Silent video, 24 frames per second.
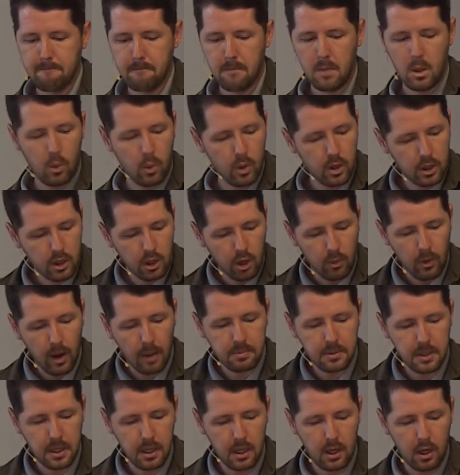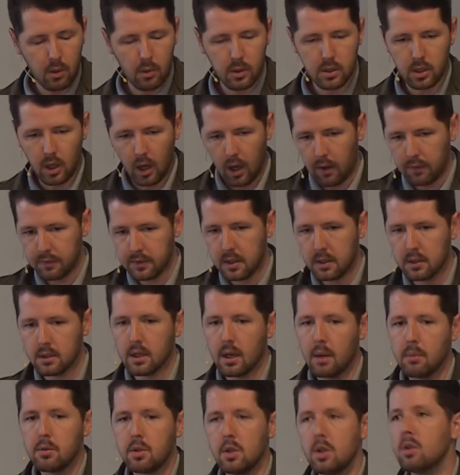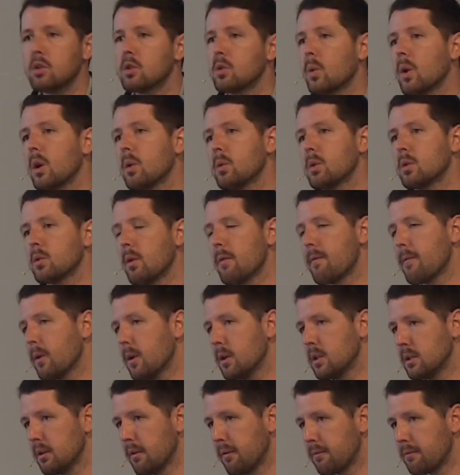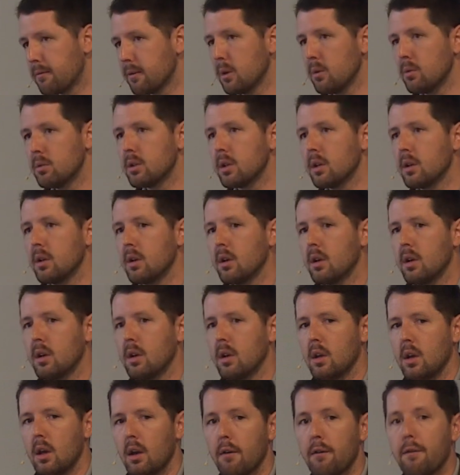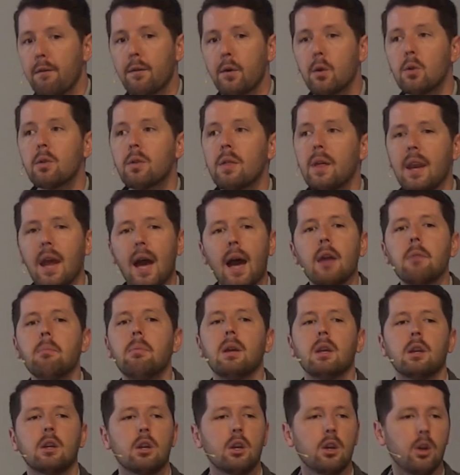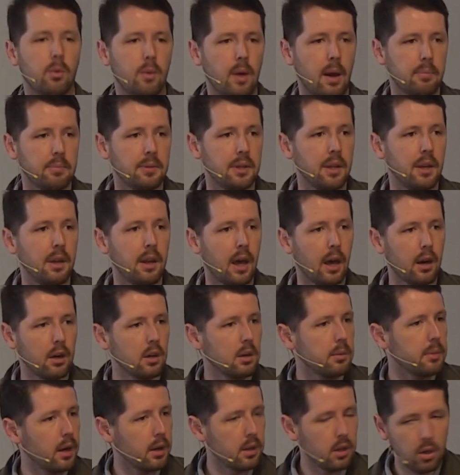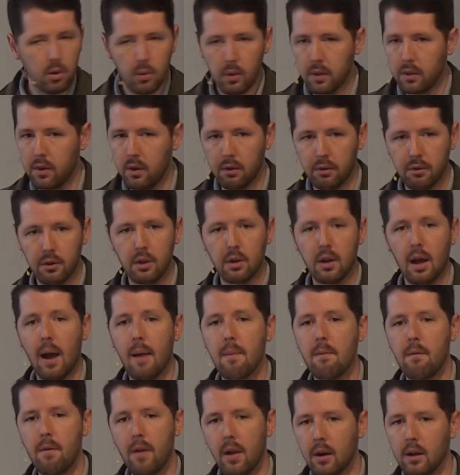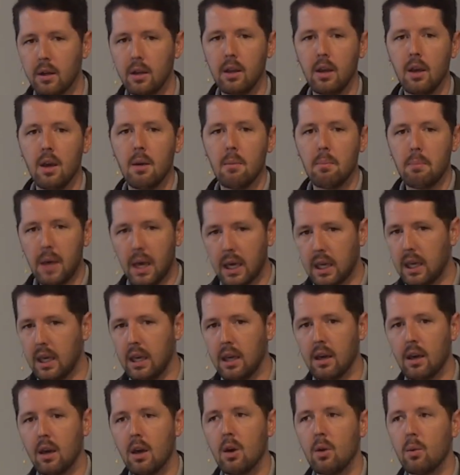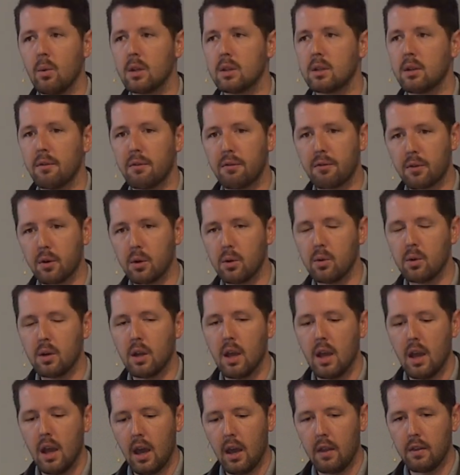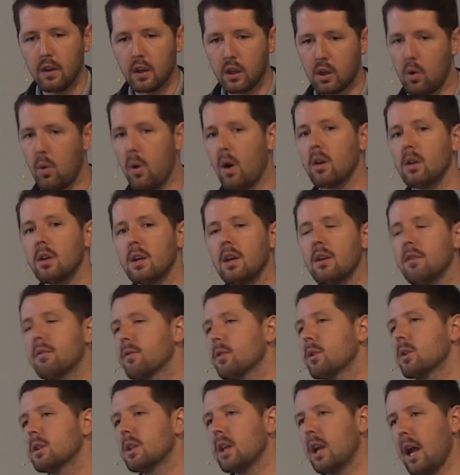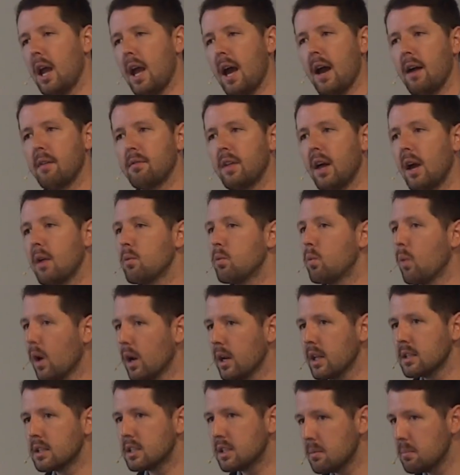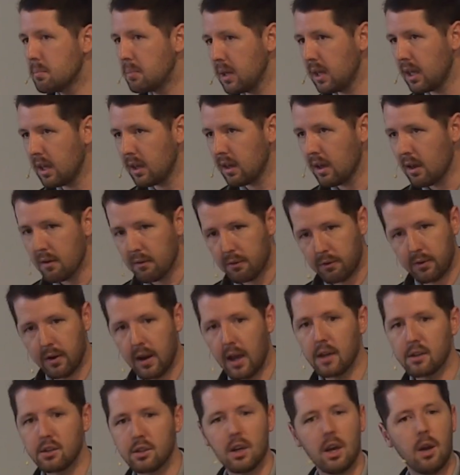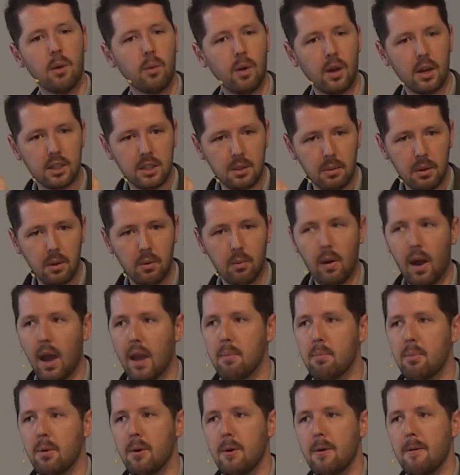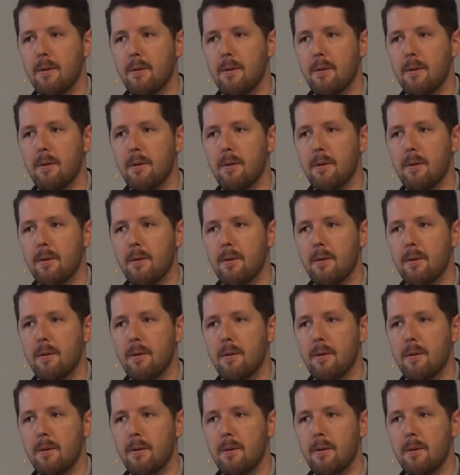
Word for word: The word corrupting here was oftentimes used when it was referring to fruit, a fruit that had been corrupted. I don't know about you with your fruit. I'm very picky with the fruit and the quality of fruit that I have. I want it to be fresh, I want it to be ripe.